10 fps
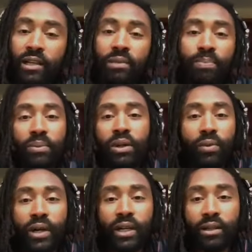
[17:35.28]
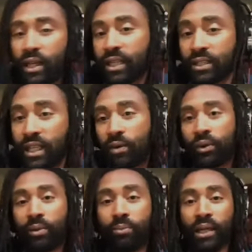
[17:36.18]
people don't want to do that because they don't want
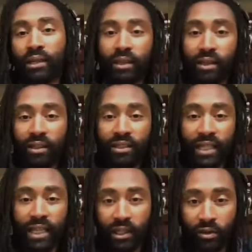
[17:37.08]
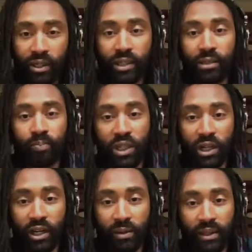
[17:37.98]
to break their aesthetic grid. You know
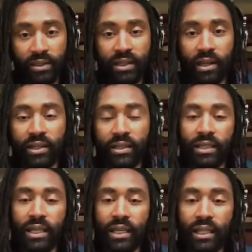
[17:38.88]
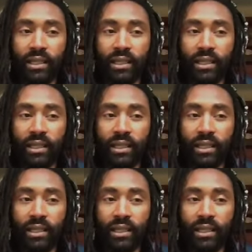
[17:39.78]
what I mean? So it's like,